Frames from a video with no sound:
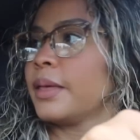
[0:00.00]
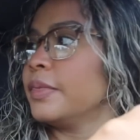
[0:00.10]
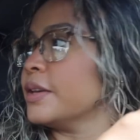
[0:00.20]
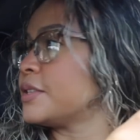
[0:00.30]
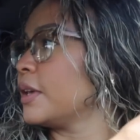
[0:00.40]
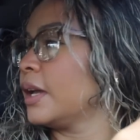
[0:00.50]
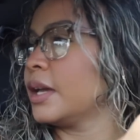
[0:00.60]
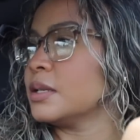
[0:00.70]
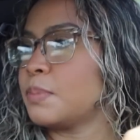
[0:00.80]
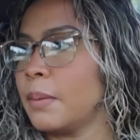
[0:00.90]
this thing
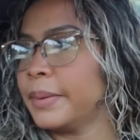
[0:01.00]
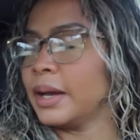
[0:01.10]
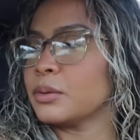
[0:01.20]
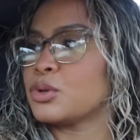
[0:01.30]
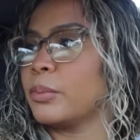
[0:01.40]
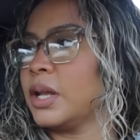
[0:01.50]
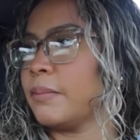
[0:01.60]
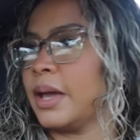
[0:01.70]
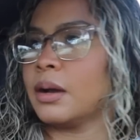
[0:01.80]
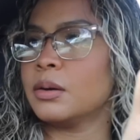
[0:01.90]
is pumping out so many
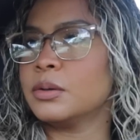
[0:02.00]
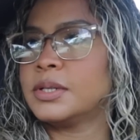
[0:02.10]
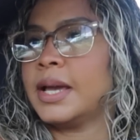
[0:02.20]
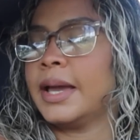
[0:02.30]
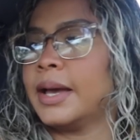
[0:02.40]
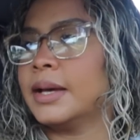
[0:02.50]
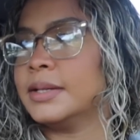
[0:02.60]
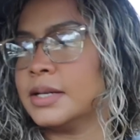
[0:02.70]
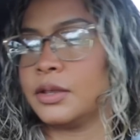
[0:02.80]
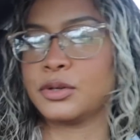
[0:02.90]
mangoes
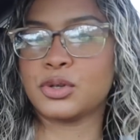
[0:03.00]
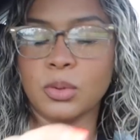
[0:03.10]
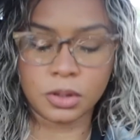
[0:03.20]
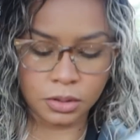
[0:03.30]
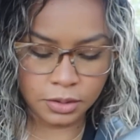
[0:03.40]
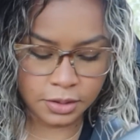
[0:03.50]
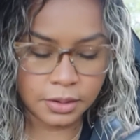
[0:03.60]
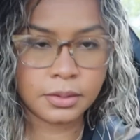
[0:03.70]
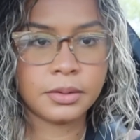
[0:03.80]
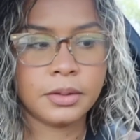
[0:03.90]
and the squirrels,
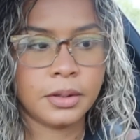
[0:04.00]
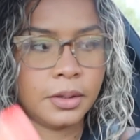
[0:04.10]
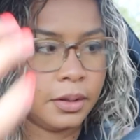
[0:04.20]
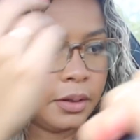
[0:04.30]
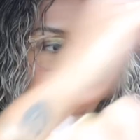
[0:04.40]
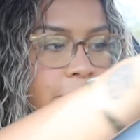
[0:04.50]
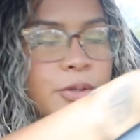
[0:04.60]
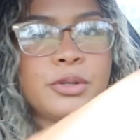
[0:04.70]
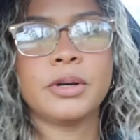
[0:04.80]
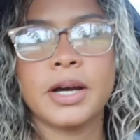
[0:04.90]
like I
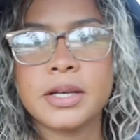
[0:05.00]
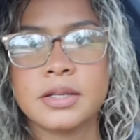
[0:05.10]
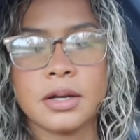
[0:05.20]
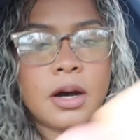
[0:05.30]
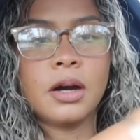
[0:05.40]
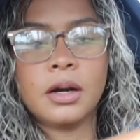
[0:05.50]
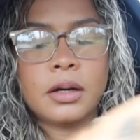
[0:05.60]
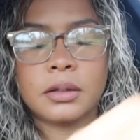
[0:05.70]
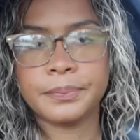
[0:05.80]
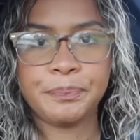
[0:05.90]
told you guys,
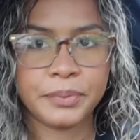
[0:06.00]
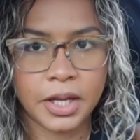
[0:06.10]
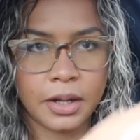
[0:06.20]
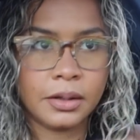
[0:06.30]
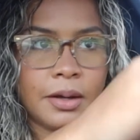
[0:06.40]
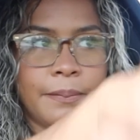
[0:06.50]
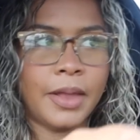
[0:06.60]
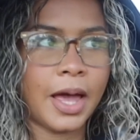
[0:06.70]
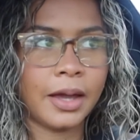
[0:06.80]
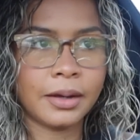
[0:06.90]
are eating them
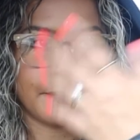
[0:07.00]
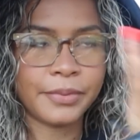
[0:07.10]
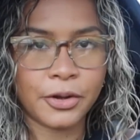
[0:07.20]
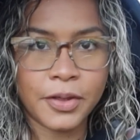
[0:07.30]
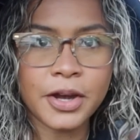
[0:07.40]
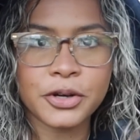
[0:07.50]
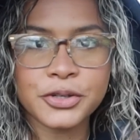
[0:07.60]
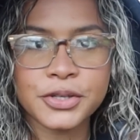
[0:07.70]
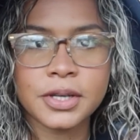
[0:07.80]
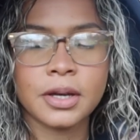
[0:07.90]
like they're
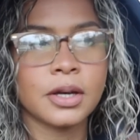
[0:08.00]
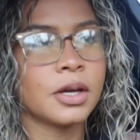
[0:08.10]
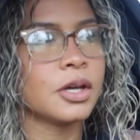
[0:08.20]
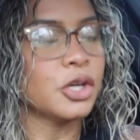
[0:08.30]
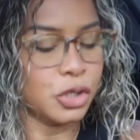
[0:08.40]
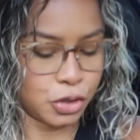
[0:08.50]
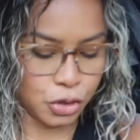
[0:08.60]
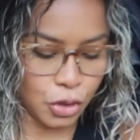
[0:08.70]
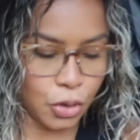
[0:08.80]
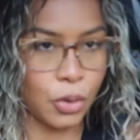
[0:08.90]
theirs.
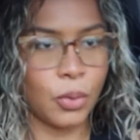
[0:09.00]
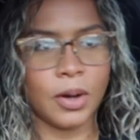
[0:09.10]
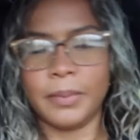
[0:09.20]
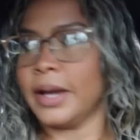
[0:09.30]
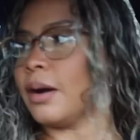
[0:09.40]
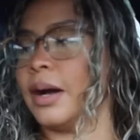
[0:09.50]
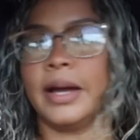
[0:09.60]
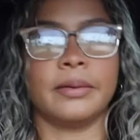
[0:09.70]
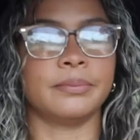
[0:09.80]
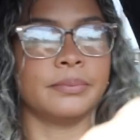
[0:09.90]
So I'm like, all
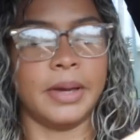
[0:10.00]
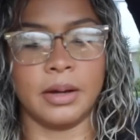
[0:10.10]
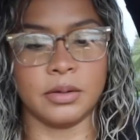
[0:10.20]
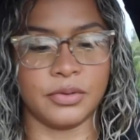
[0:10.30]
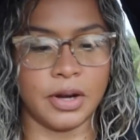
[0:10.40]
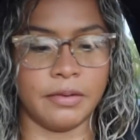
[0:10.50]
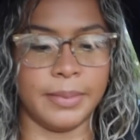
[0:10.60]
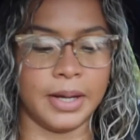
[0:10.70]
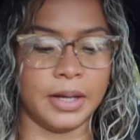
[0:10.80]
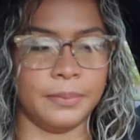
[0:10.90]
right, mangoes for
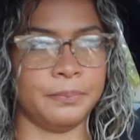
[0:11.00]
everybody.